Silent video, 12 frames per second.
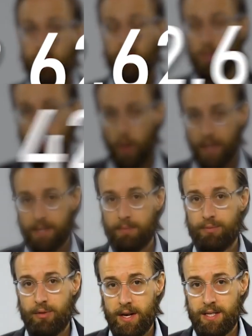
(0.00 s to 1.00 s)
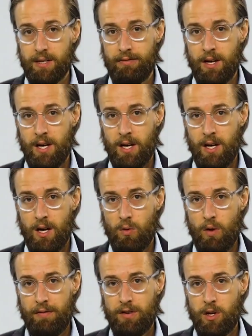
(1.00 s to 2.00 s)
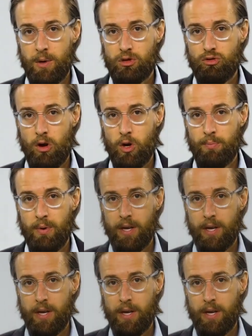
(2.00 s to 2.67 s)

is quite impressive. Revenue has grown by